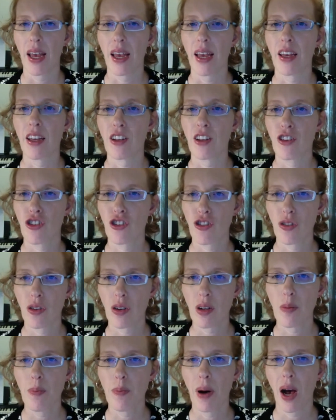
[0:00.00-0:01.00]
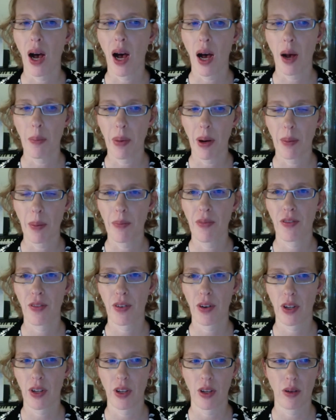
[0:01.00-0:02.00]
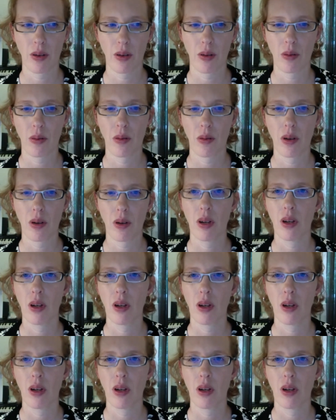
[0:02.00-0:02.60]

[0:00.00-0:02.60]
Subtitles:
It should pop up for you